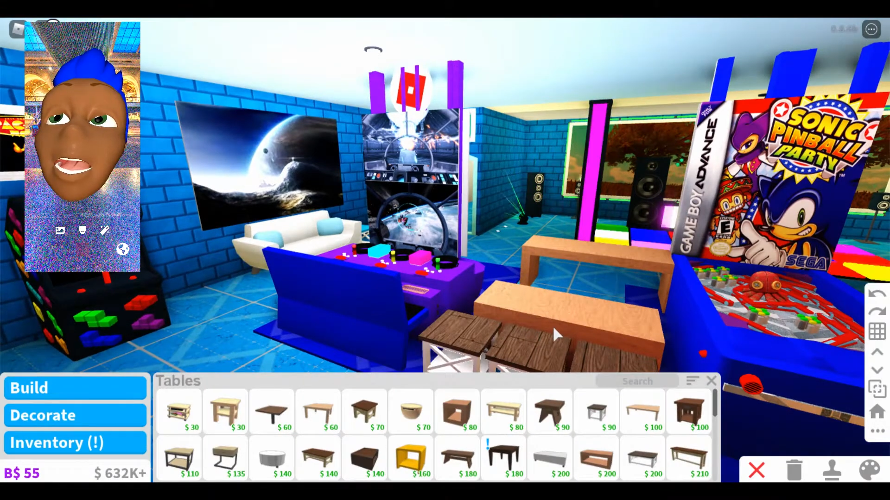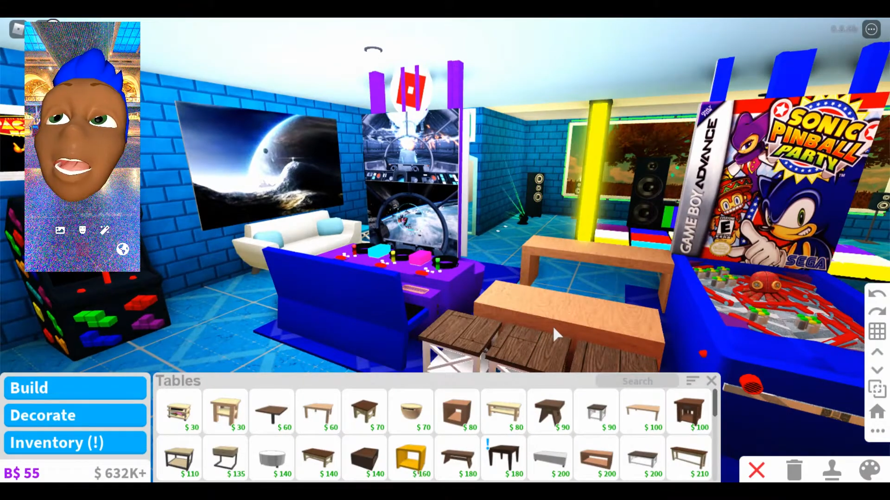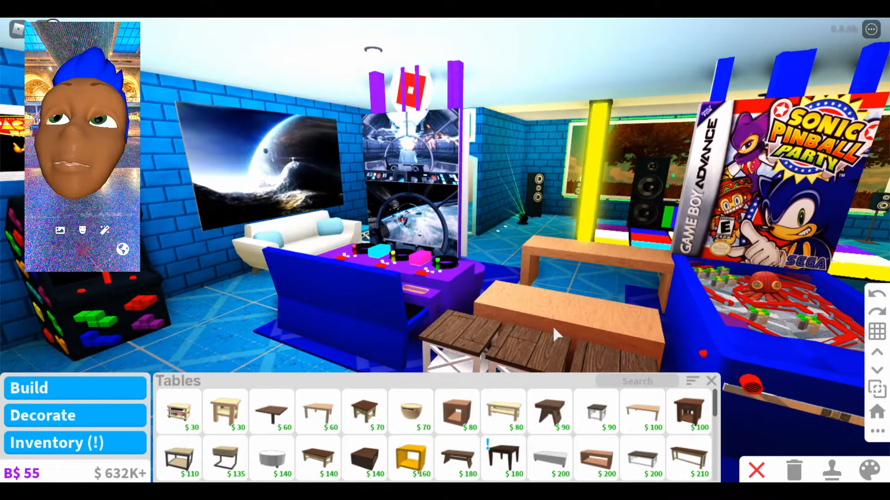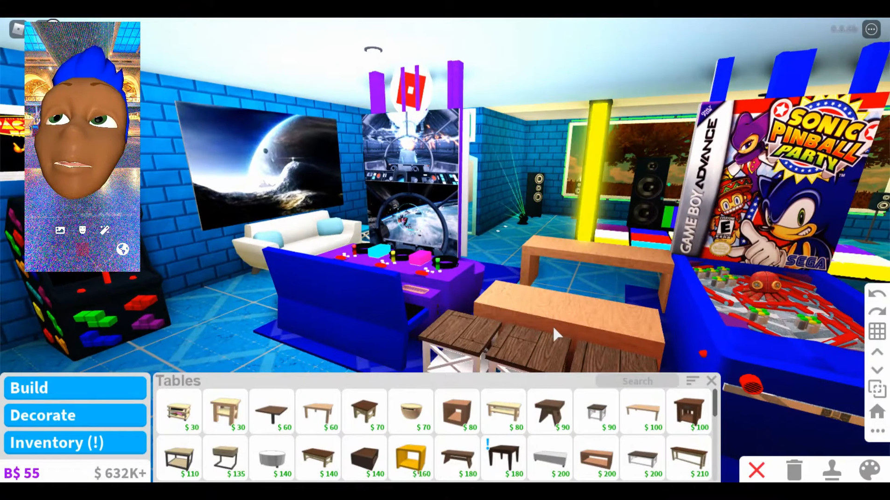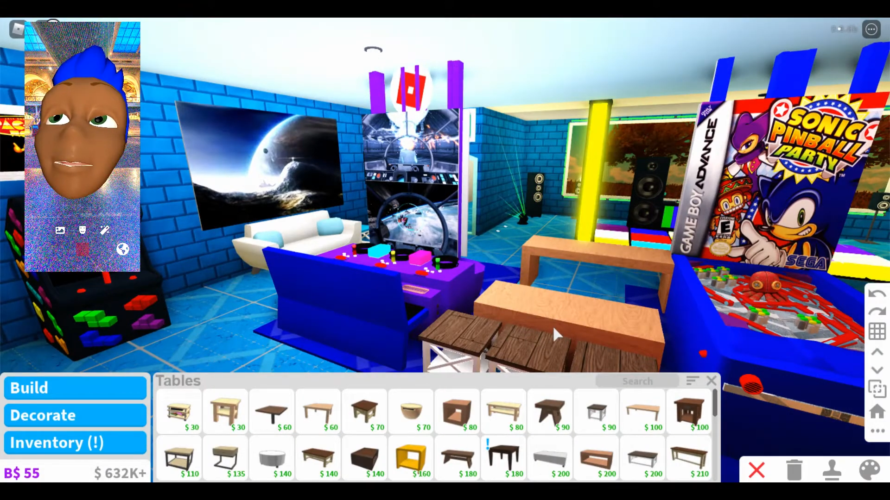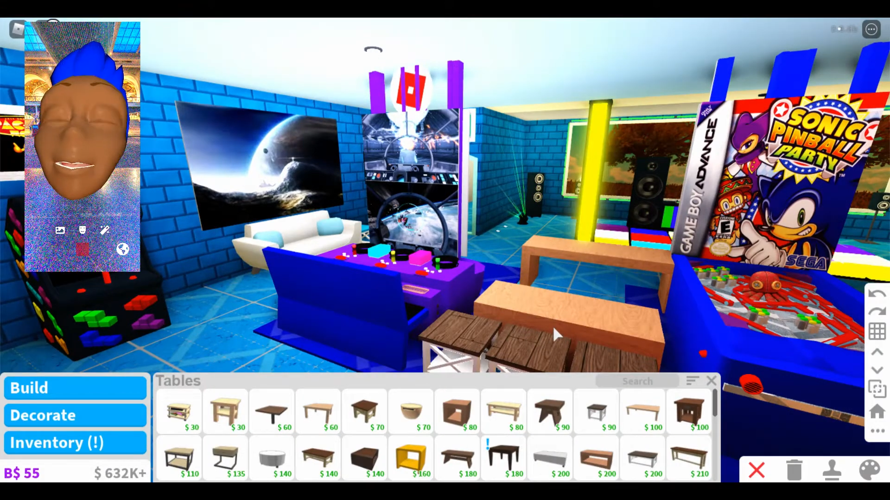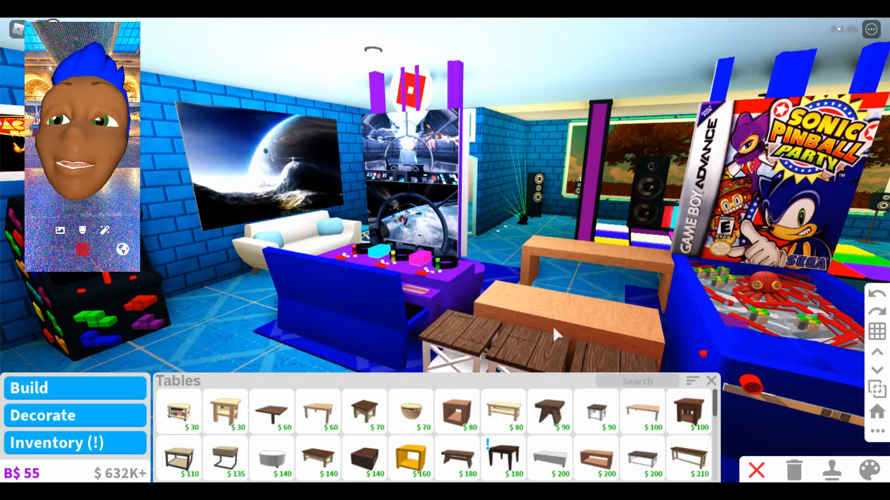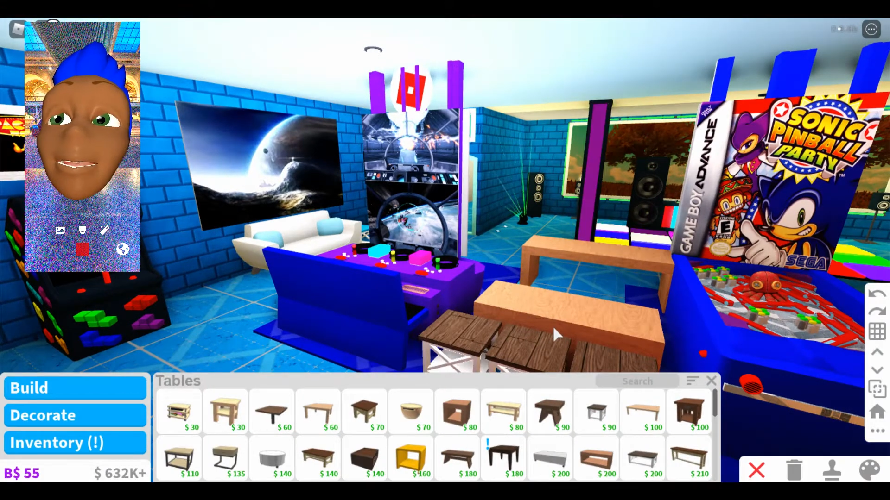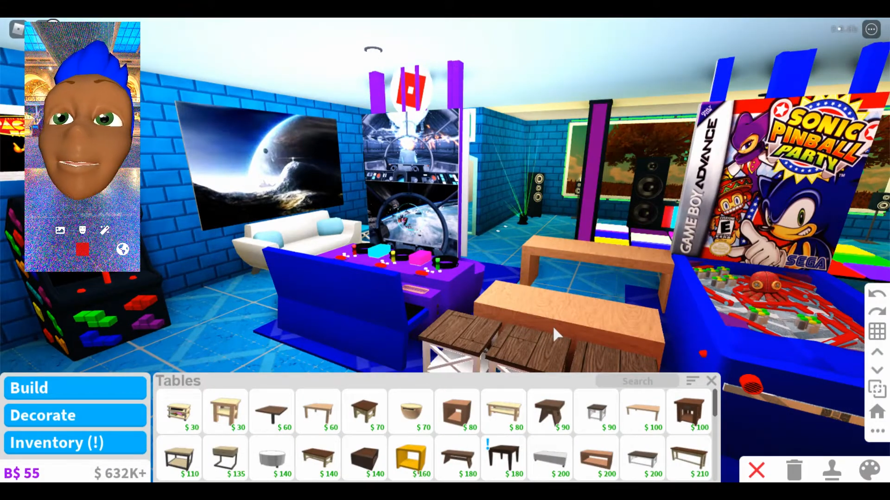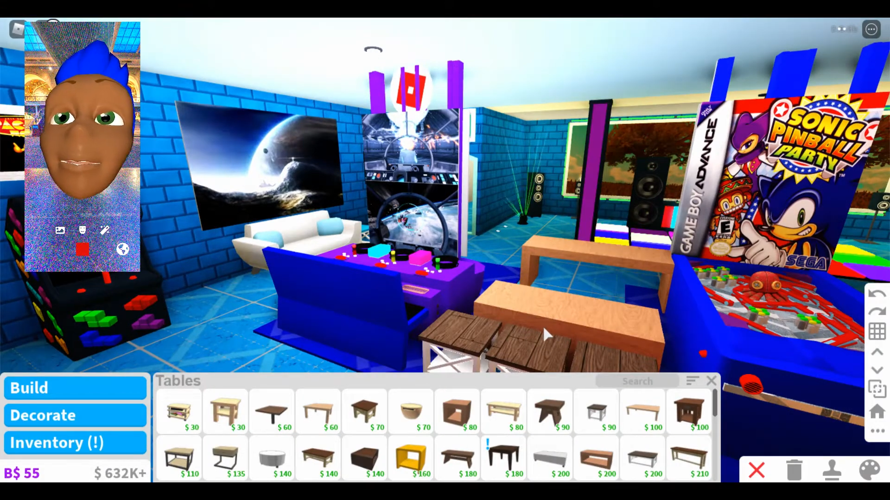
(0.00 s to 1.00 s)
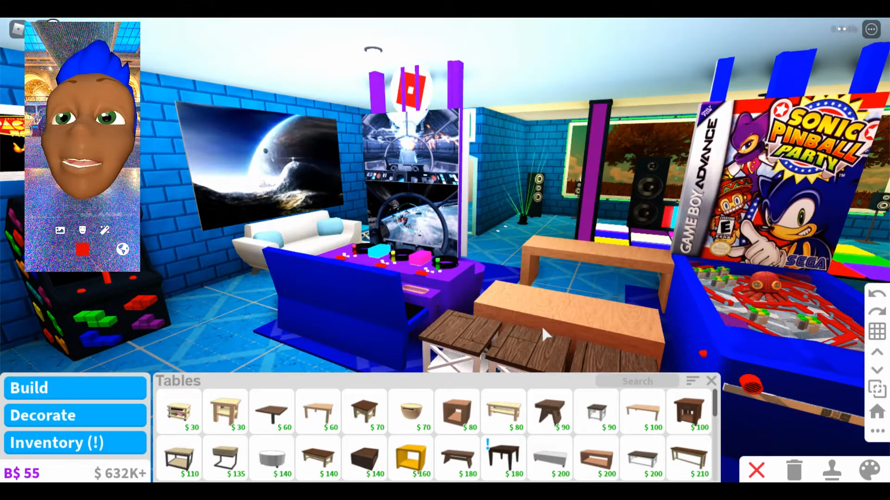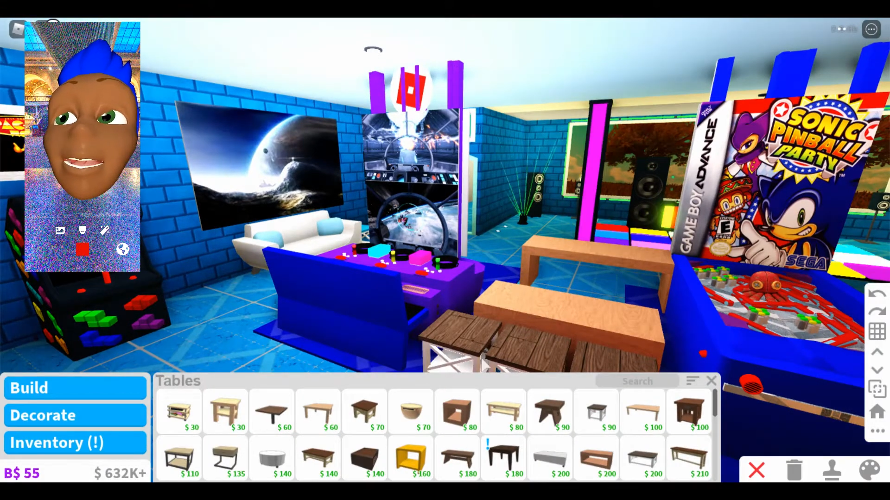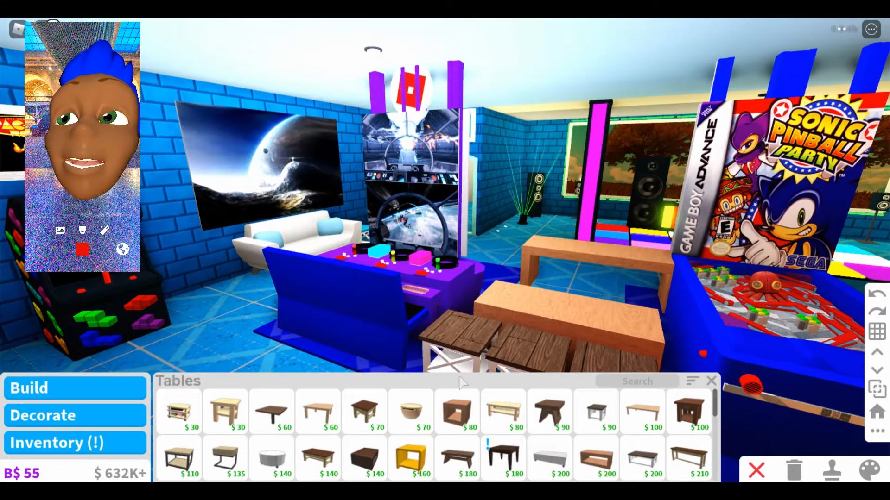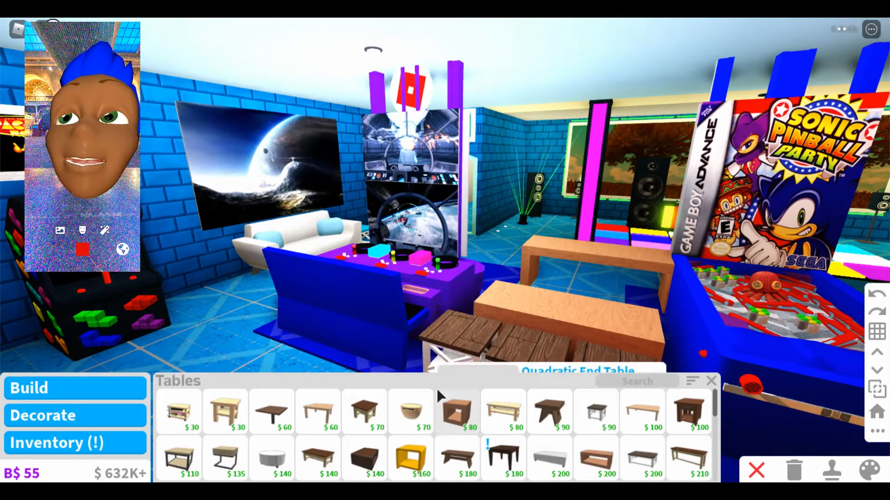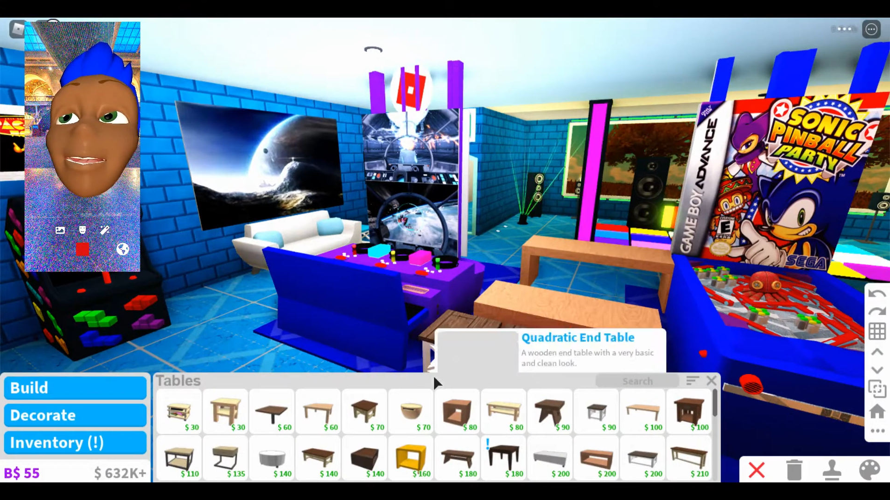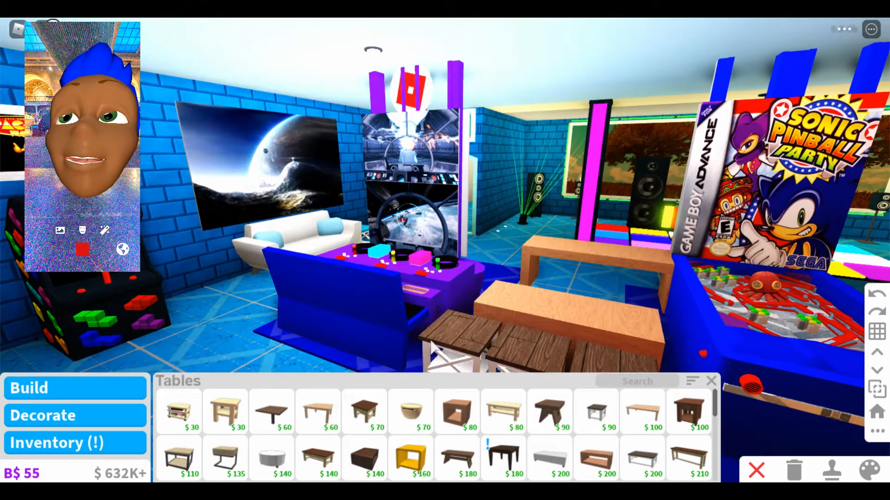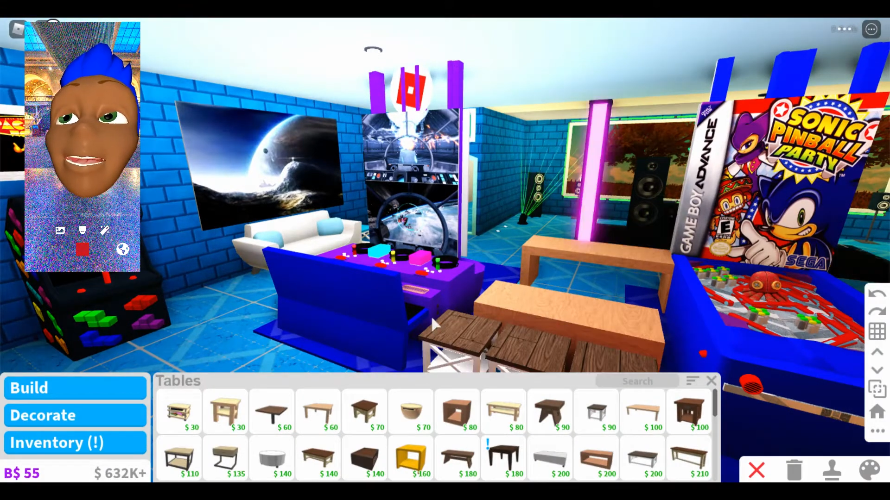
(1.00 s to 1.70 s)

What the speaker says: what we're going to do is,